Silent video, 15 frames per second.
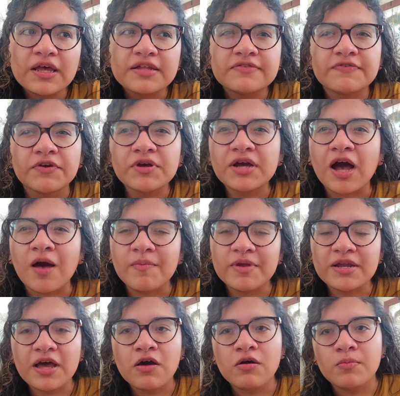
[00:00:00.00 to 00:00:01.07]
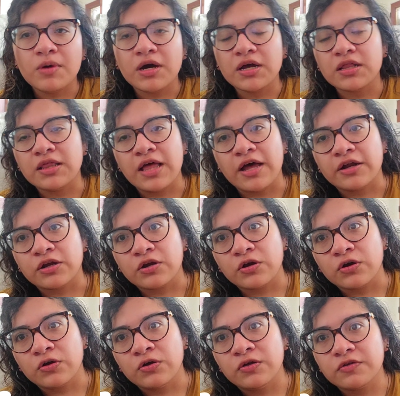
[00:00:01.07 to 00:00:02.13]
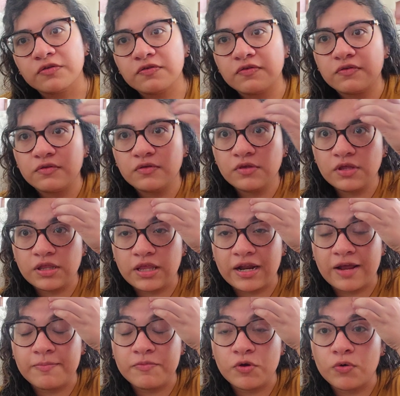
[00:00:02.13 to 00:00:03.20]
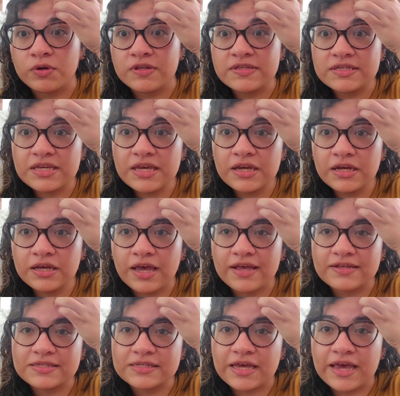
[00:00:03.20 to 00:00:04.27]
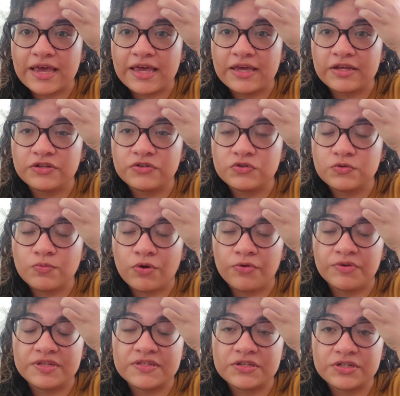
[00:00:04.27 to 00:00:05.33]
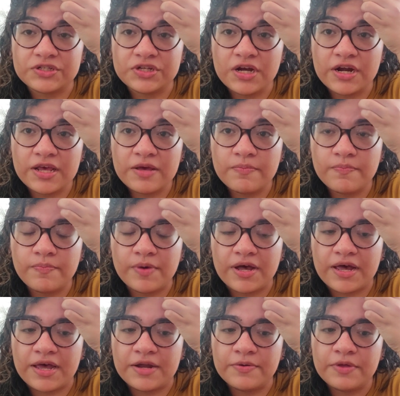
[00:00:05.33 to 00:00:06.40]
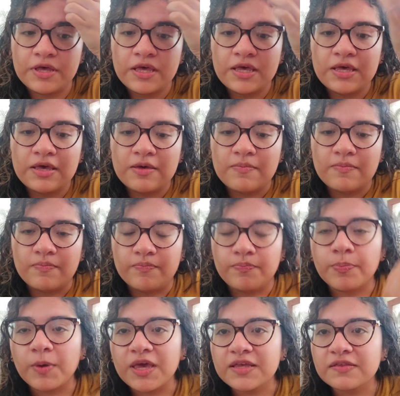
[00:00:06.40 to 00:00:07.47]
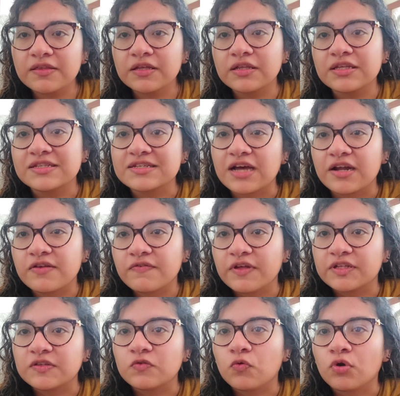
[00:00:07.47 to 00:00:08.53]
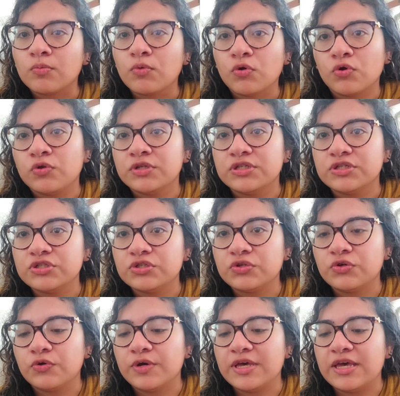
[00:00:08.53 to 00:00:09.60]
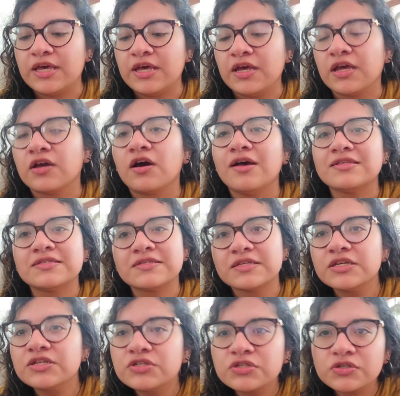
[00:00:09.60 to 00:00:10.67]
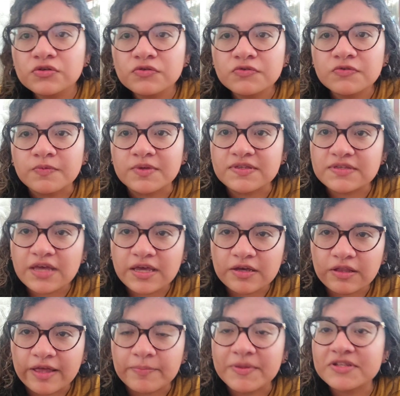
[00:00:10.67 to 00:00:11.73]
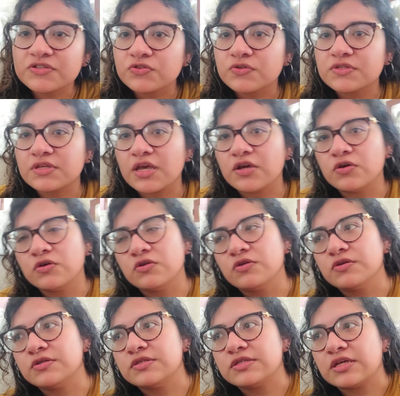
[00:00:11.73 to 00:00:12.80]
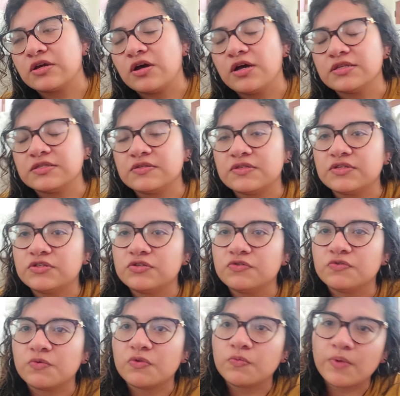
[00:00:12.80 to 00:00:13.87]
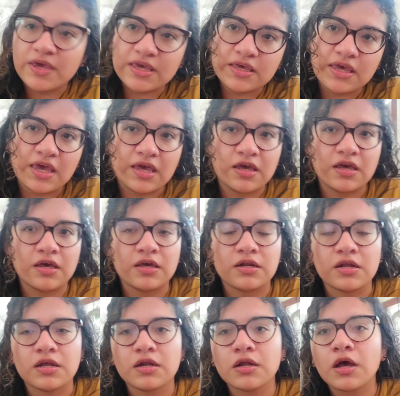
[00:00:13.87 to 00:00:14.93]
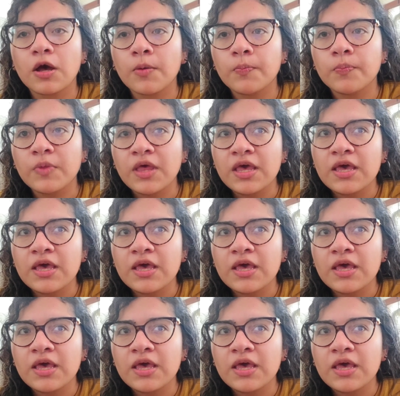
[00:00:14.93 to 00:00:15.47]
It's very common now among a lot of girls that I'm noticing as I do more research on it, but basically it's kind of like this hormonal issue. It causes issues with like menstrual cycles, it causes issues with weight gain, and